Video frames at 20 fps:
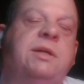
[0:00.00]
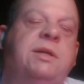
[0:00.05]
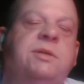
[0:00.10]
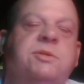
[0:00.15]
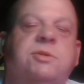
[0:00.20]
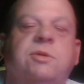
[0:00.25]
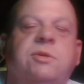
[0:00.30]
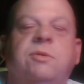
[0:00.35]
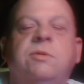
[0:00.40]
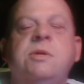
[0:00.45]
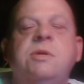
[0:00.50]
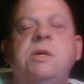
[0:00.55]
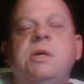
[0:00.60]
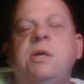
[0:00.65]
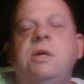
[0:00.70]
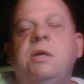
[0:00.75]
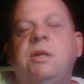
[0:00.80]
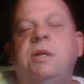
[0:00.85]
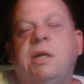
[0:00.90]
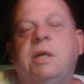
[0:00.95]
So
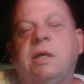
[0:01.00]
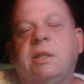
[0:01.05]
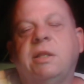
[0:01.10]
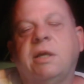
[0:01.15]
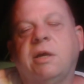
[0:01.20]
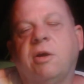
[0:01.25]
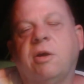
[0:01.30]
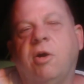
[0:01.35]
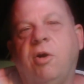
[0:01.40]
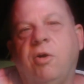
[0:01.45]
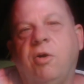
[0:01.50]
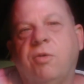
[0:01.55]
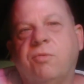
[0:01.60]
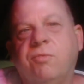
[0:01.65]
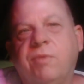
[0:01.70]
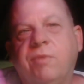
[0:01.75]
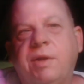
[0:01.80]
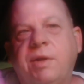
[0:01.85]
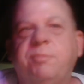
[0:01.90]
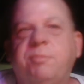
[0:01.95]
not like all
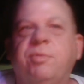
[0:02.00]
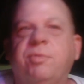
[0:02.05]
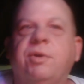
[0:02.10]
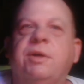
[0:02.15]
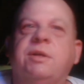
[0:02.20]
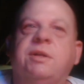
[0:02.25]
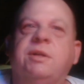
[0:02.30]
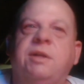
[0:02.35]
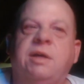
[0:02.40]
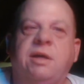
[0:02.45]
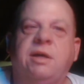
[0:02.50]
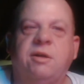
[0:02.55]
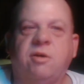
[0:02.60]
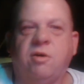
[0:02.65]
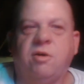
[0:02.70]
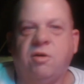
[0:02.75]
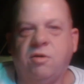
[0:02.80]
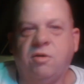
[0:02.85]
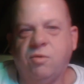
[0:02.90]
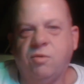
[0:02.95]
red brick, not
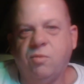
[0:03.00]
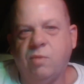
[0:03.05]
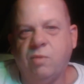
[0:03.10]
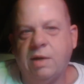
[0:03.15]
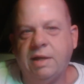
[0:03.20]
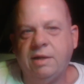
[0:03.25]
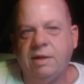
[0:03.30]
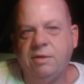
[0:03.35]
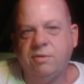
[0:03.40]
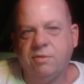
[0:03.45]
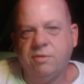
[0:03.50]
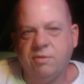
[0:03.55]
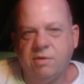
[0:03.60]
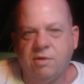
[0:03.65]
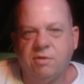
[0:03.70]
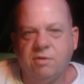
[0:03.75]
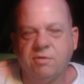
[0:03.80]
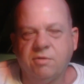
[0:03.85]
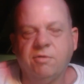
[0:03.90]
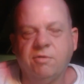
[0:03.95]
all white or
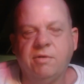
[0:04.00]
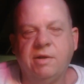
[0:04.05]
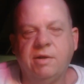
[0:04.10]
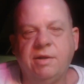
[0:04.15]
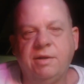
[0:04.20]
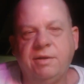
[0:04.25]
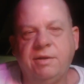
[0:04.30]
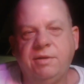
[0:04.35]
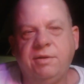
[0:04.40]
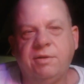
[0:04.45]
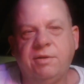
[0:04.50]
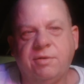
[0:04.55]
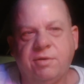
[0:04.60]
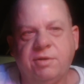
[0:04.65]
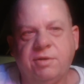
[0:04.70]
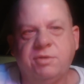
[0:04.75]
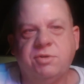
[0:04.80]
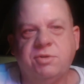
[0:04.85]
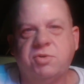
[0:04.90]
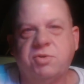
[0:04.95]
all gray. You know,
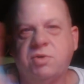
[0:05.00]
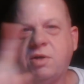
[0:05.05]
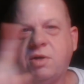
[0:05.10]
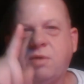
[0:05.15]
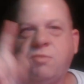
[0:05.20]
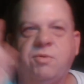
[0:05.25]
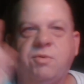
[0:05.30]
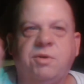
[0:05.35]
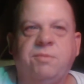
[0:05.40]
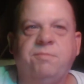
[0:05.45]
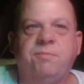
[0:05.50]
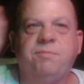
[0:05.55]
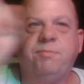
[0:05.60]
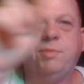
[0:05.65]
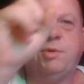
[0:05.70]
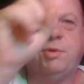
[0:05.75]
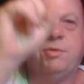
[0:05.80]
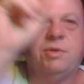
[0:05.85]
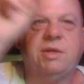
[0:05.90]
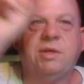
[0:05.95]
I want to
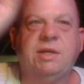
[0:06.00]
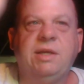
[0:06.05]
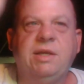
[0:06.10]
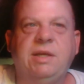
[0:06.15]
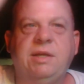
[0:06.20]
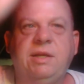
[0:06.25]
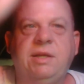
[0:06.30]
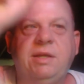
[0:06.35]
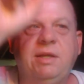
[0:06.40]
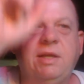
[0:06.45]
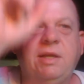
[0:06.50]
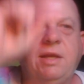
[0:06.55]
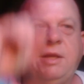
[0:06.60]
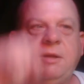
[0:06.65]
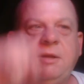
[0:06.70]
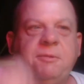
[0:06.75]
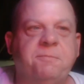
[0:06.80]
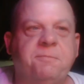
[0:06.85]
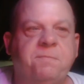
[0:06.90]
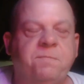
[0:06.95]
build a candy
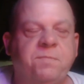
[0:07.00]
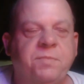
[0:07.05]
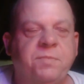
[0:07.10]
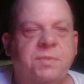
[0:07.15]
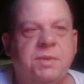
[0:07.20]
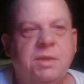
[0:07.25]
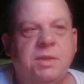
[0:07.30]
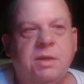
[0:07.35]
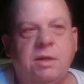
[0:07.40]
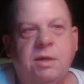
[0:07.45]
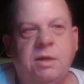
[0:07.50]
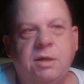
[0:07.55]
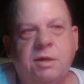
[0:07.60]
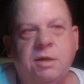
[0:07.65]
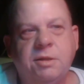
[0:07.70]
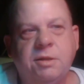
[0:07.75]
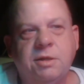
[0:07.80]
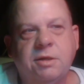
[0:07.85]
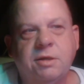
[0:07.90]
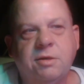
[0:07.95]
cane
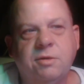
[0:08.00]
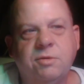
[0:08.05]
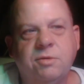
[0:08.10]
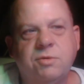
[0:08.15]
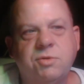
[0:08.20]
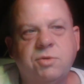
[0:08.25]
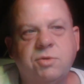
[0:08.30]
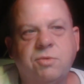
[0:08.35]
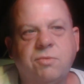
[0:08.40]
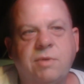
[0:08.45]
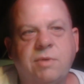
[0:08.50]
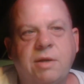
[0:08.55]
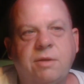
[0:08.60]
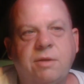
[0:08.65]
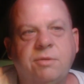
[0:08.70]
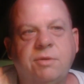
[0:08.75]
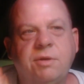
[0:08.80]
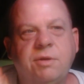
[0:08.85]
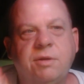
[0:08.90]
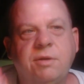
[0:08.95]
that goes
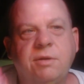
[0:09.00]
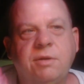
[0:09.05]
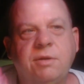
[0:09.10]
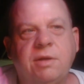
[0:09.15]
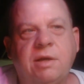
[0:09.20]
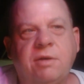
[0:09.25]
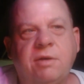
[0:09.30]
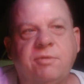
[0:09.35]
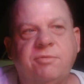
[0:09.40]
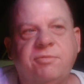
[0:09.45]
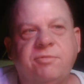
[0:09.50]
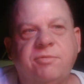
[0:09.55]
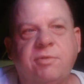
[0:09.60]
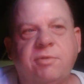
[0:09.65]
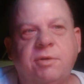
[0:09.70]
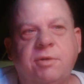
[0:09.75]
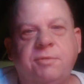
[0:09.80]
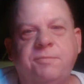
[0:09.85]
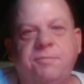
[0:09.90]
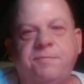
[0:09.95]
around it out
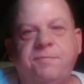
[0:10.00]
front.